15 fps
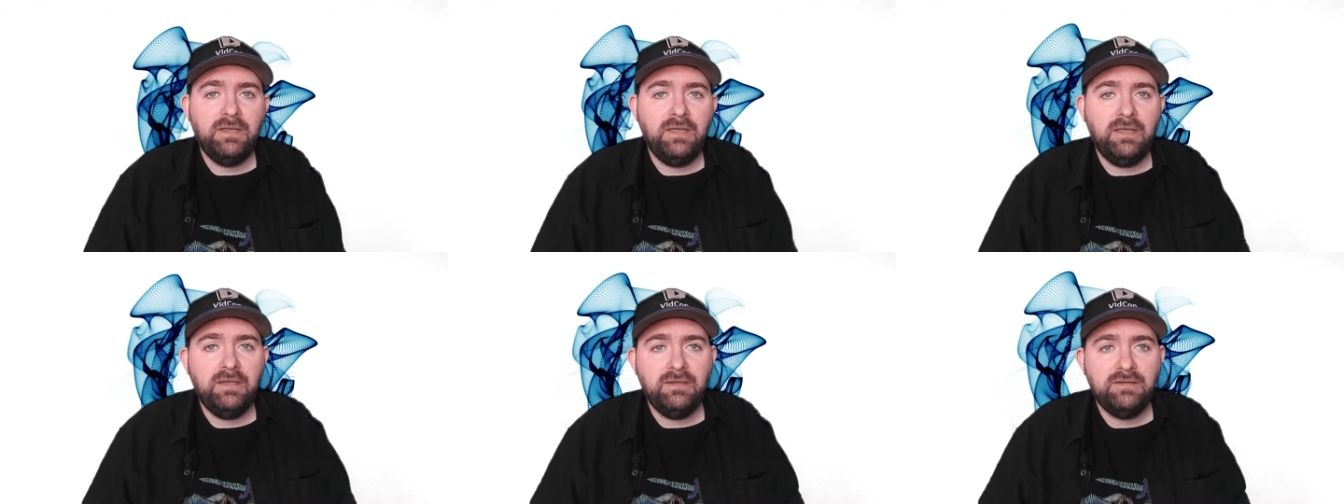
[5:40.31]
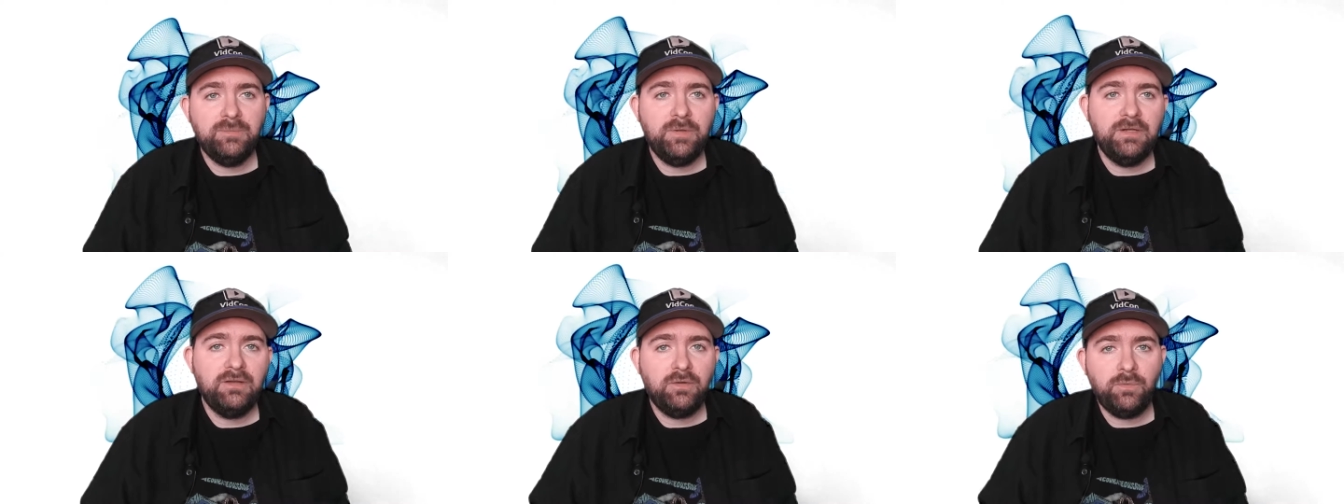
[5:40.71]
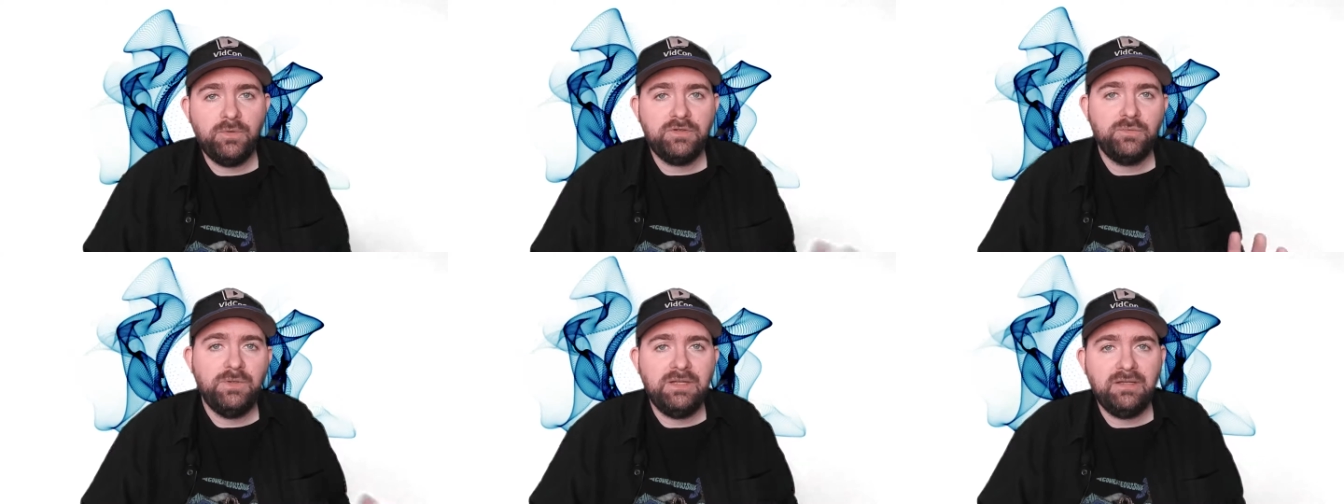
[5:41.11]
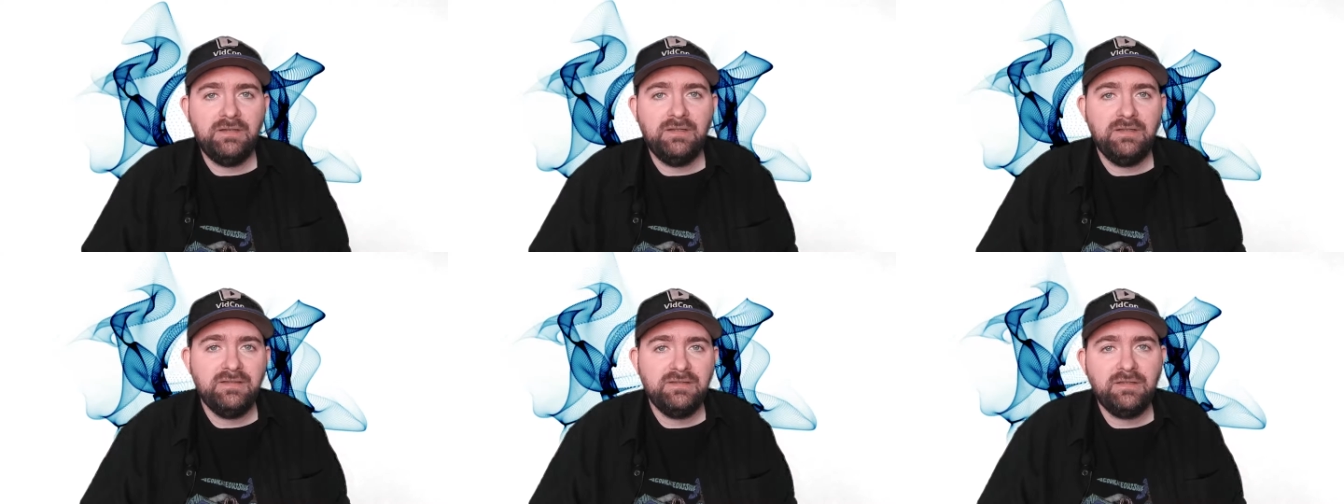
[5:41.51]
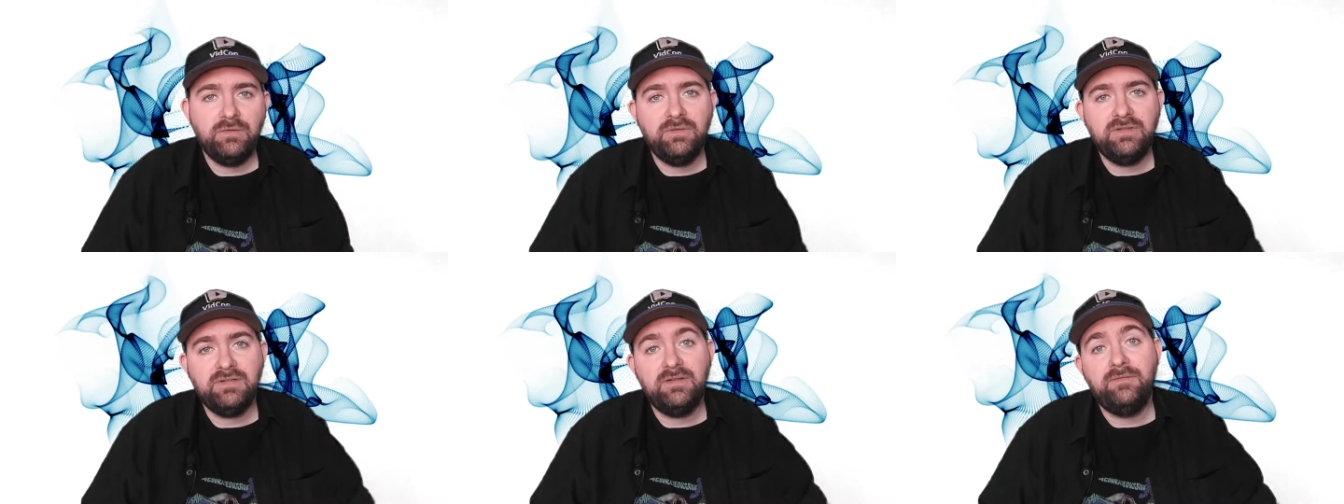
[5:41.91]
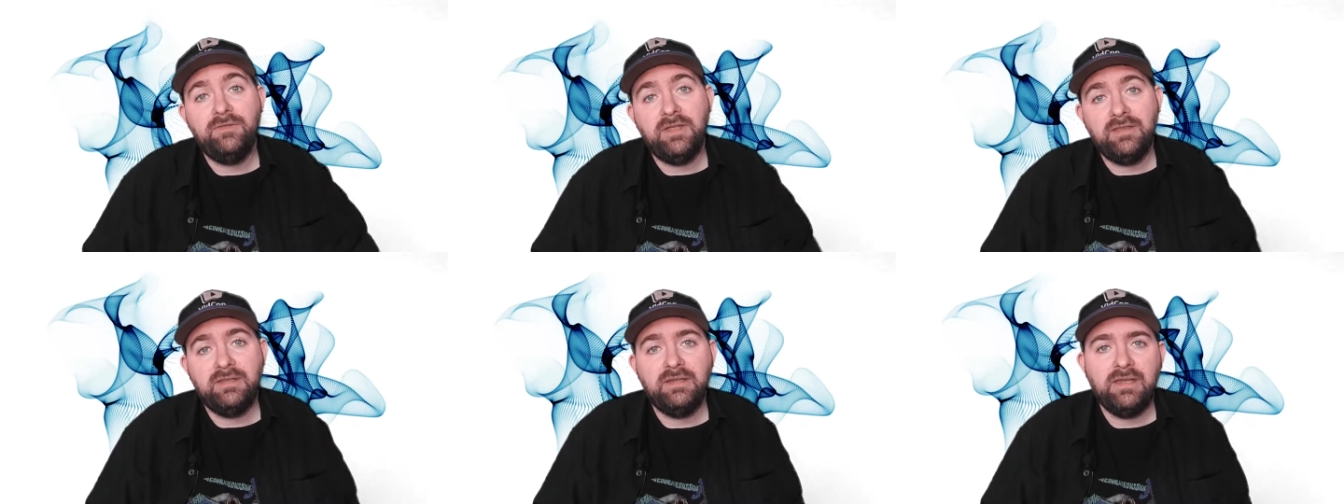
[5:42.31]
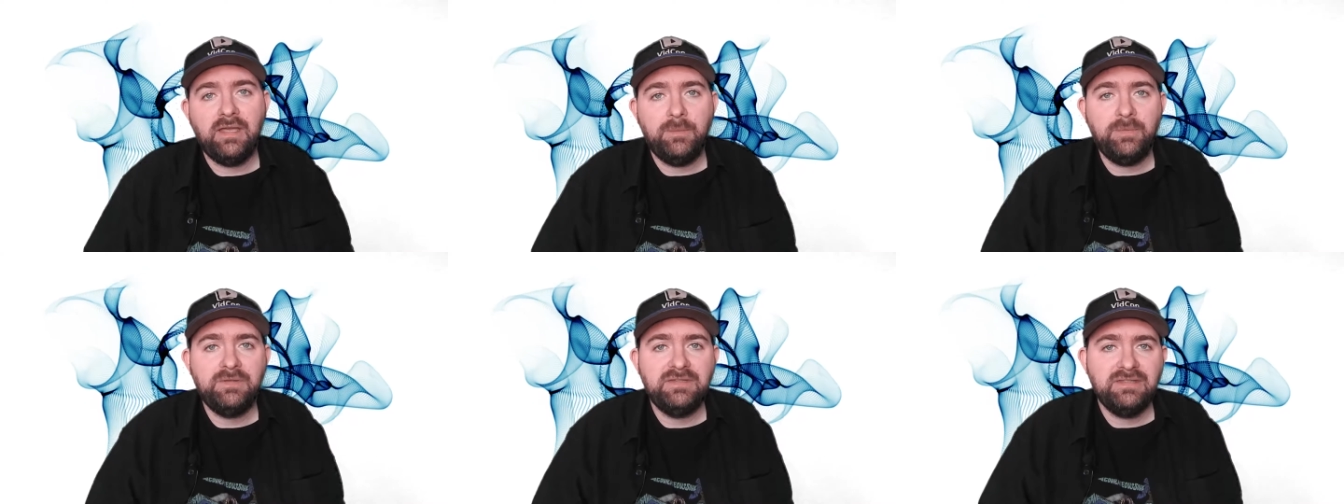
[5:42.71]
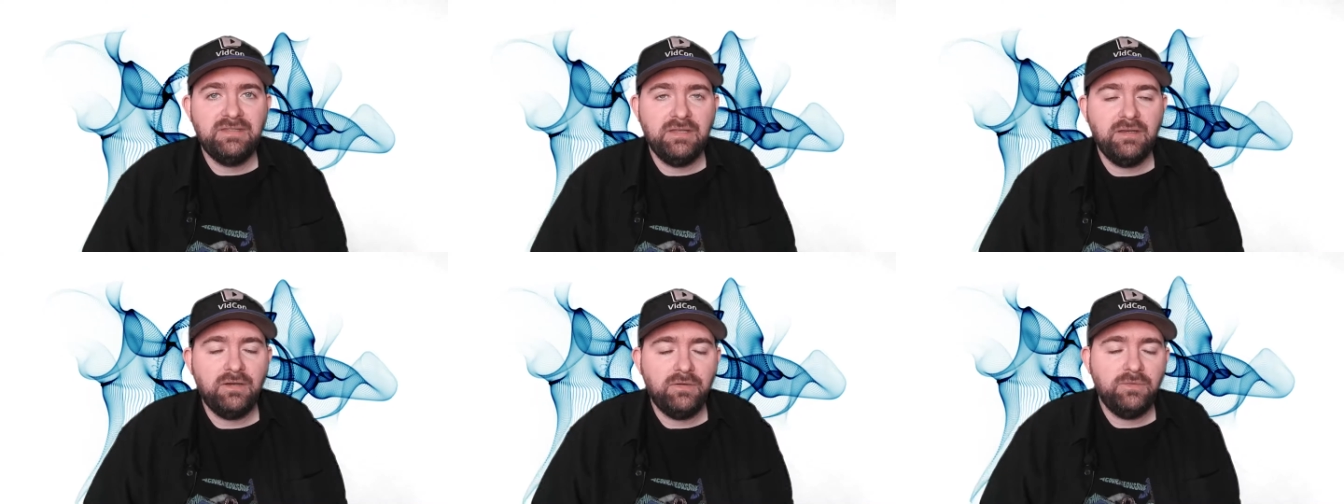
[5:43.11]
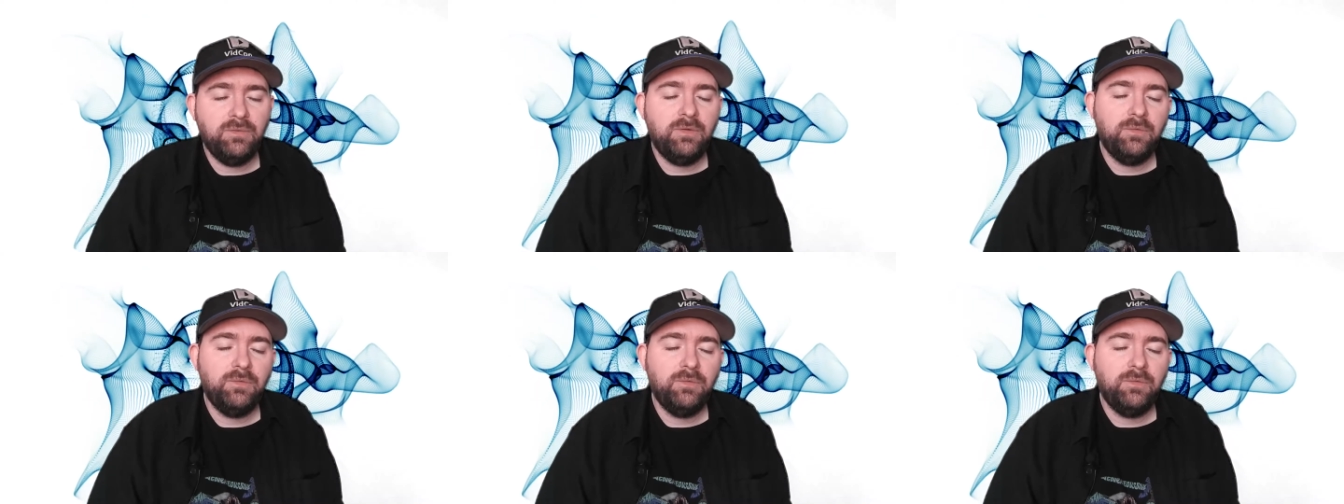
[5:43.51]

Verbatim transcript: and depending on which week it is, there is an event that happens there.